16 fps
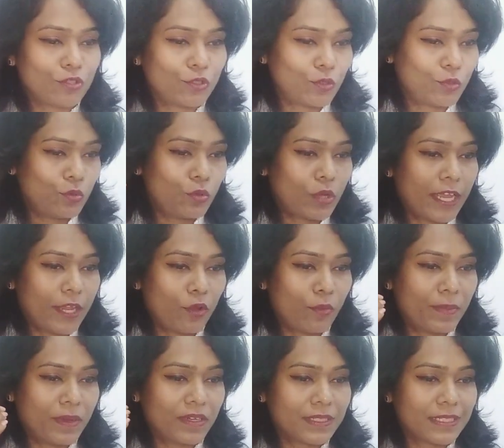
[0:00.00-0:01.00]
So I
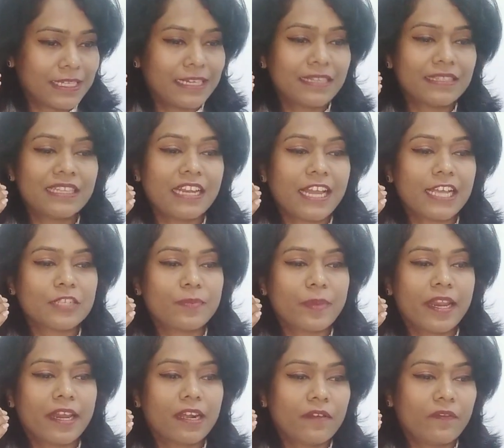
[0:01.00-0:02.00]
hope it is clear. The last
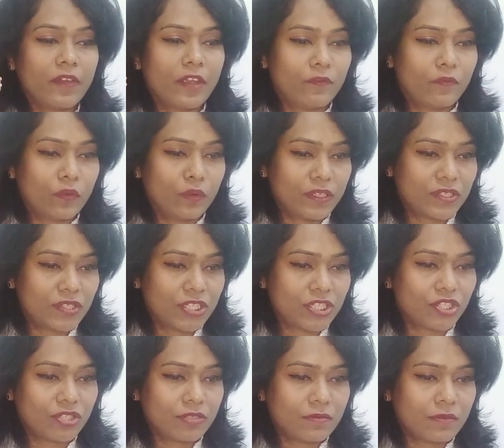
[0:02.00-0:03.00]
paragraph,
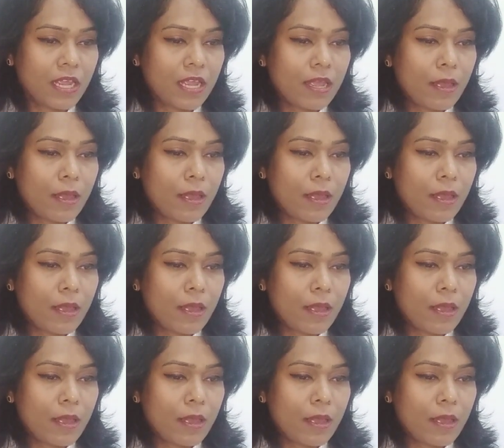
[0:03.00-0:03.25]
afforestation,